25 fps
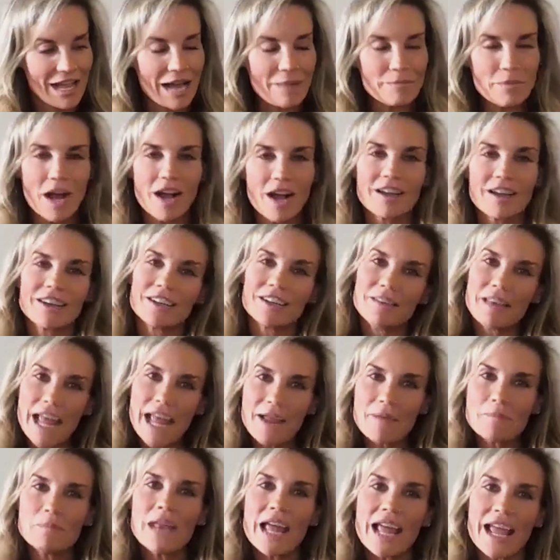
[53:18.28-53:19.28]
I'm not going to
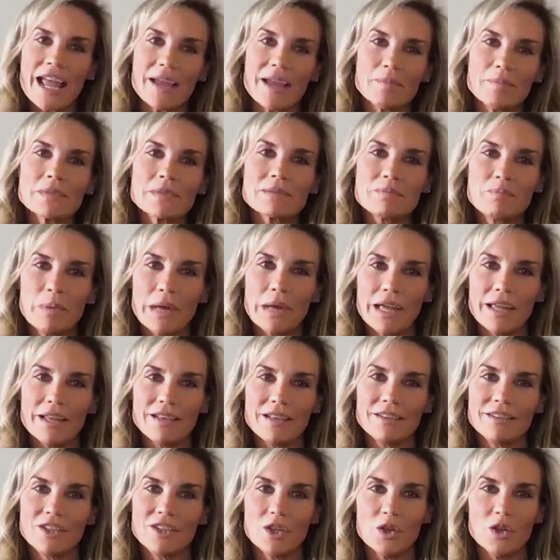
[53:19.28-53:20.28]
name names, but
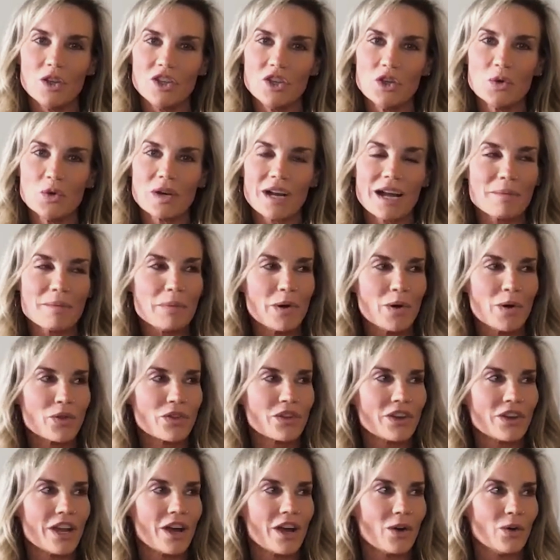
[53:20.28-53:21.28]
you and I both
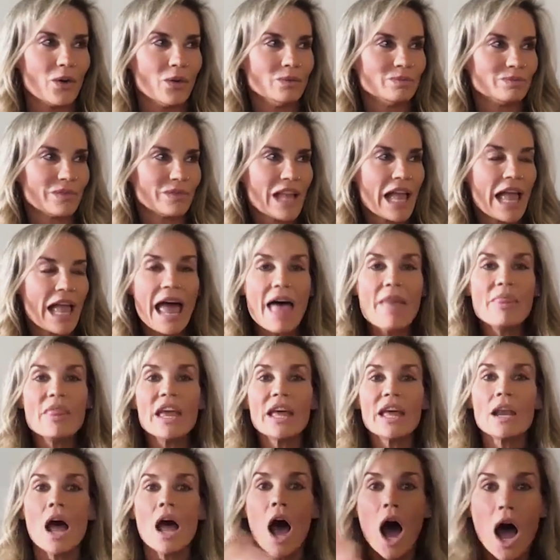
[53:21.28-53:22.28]
know. And
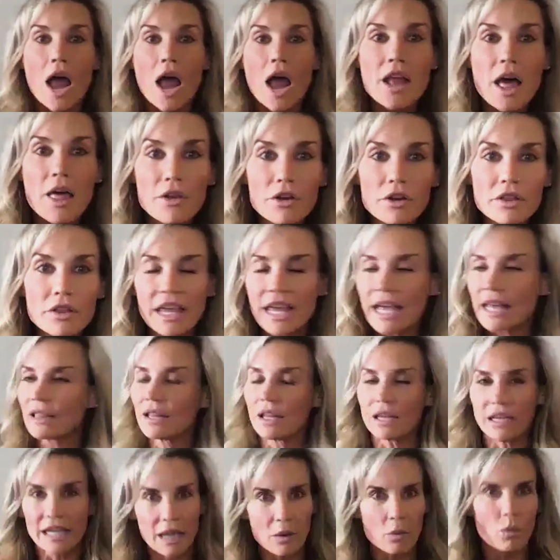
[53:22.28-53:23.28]
then another thing,
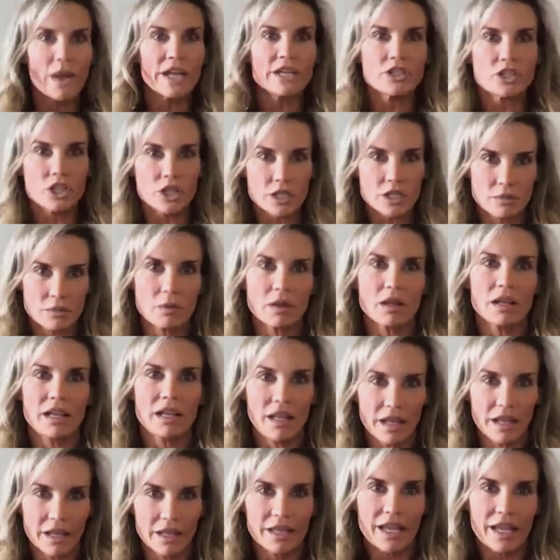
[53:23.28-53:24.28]
can we just
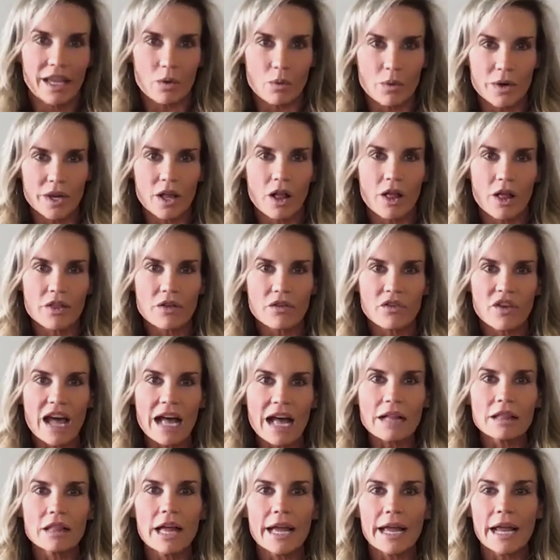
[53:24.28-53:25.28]
get real on the
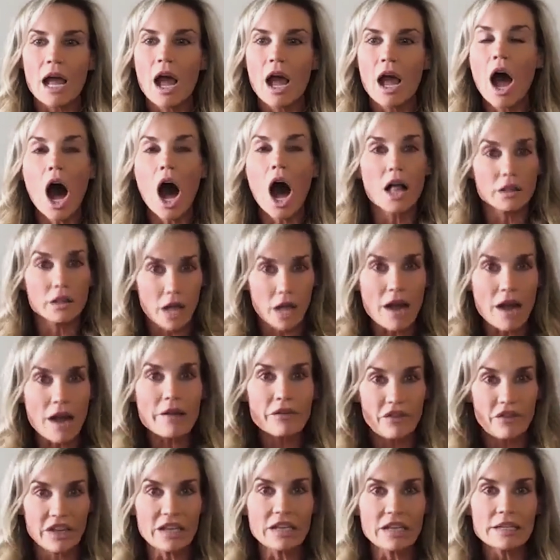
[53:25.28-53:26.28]
fact, like, a lot of
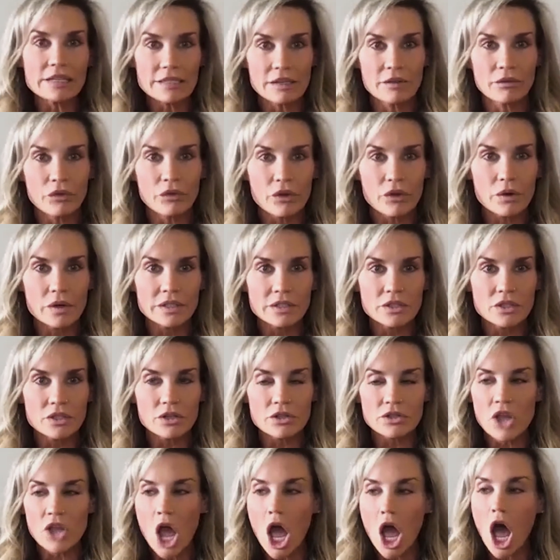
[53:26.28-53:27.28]
fitness
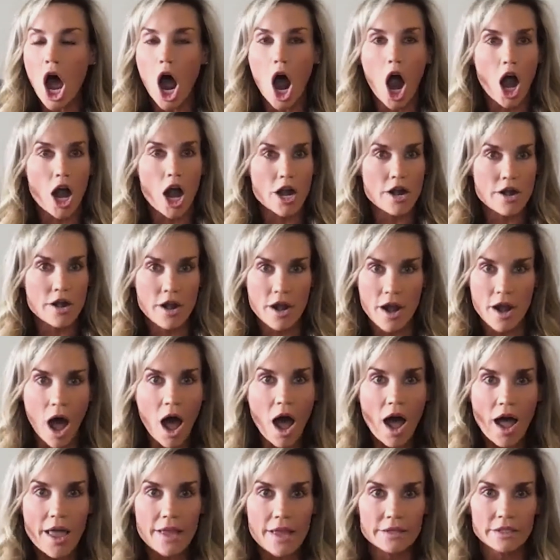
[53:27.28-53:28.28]
influencers are
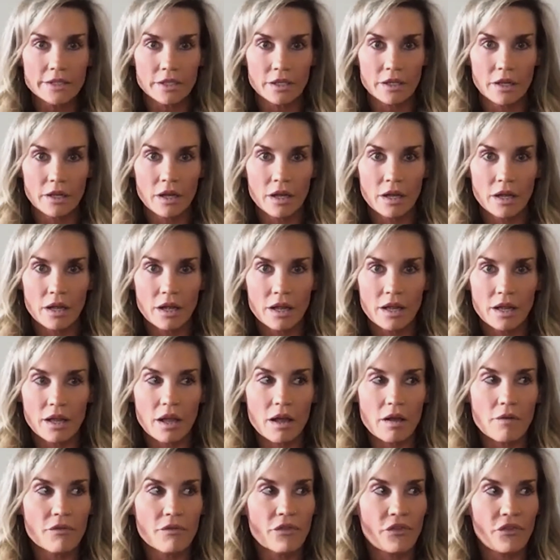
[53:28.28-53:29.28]
not
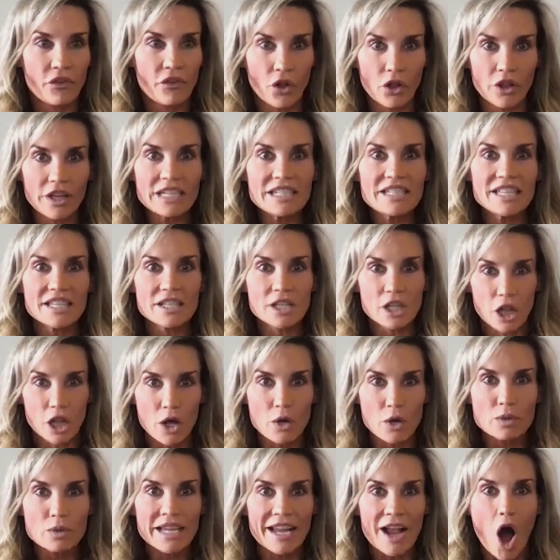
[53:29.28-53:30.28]
fully
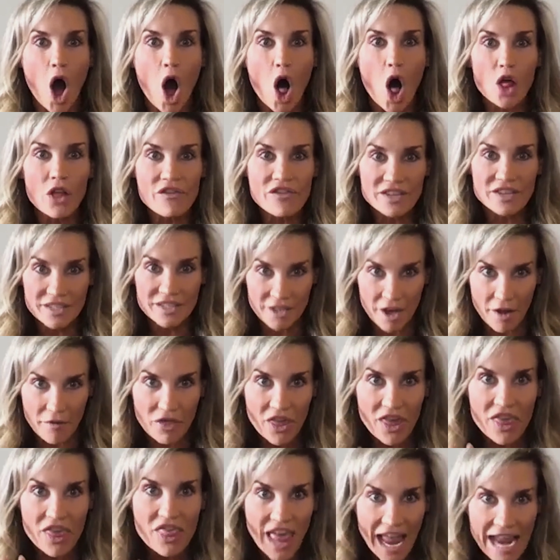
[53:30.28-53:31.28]
disclosing all of the stuff
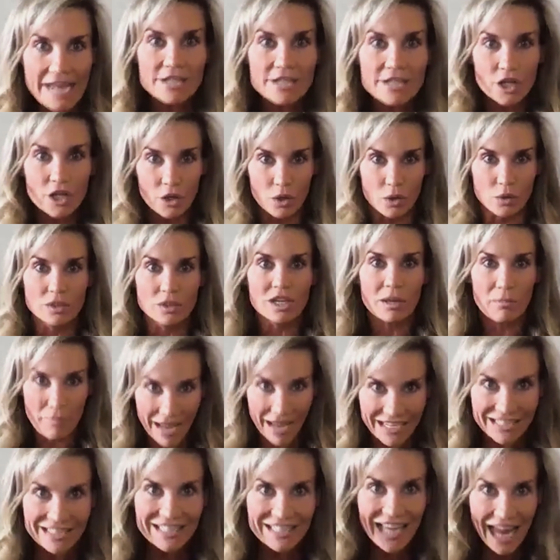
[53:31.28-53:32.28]
that they do to
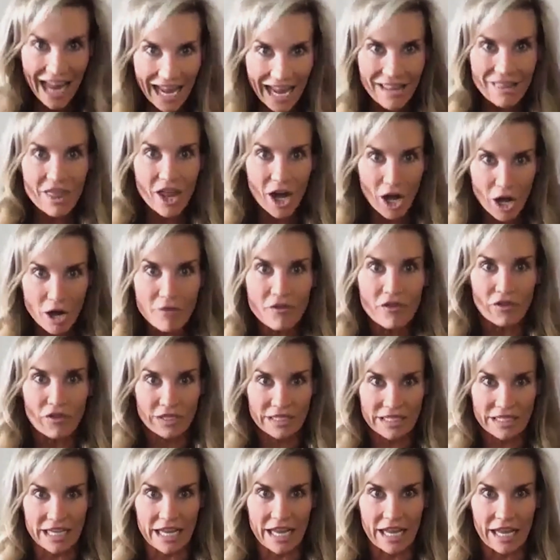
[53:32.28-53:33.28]
maintain their
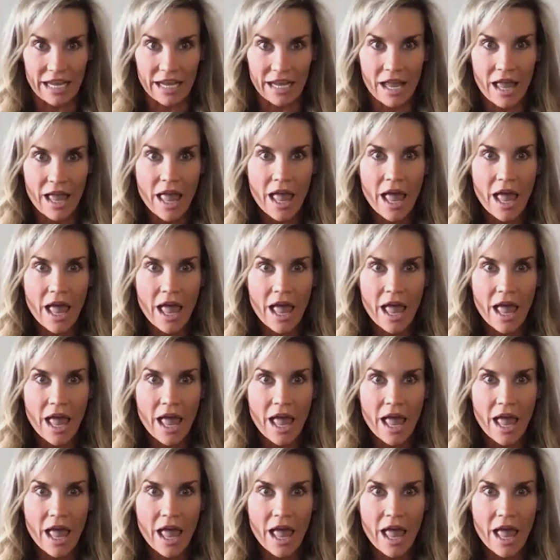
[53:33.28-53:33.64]
physique.